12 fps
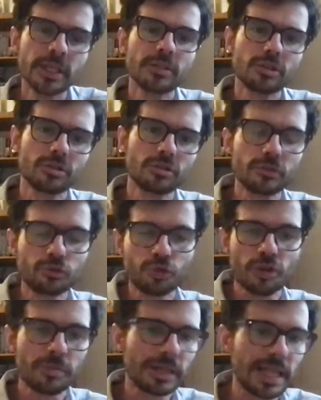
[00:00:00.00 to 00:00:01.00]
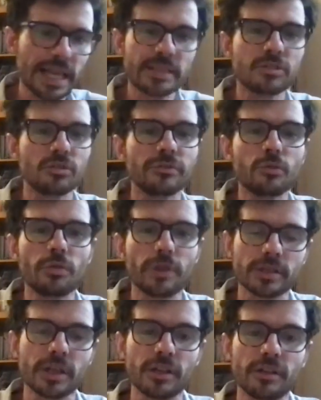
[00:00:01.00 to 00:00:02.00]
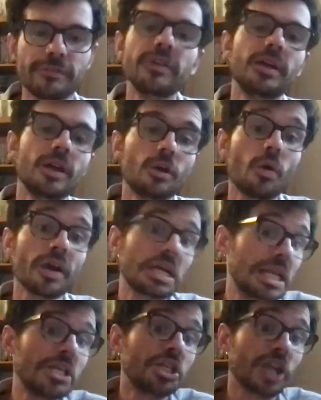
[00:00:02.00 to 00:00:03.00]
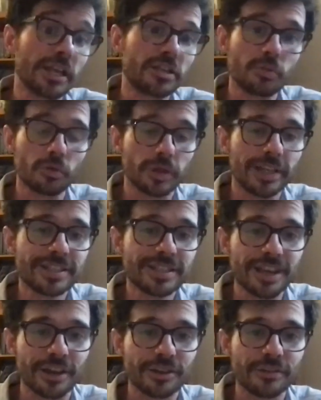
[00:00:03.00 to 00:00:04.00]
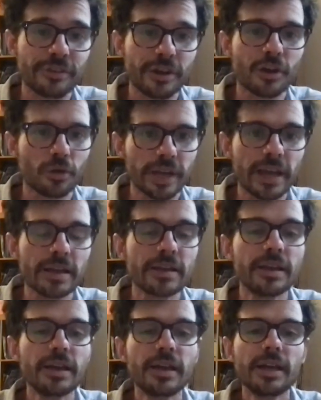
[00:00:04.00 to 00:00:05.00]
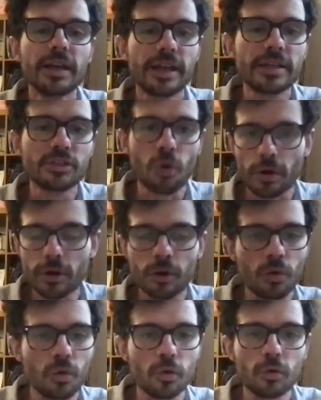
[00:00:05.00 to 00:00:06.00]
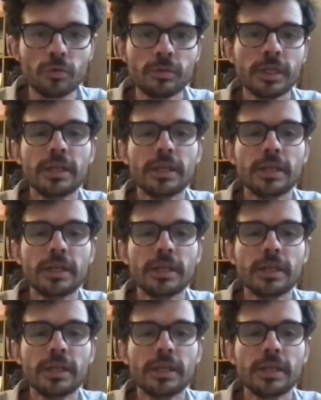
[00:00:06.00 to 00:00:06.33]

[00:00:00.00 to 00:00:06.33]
So I sort of drew up a list of all those kind of quite cliched, to be honest, kind of iconic historical,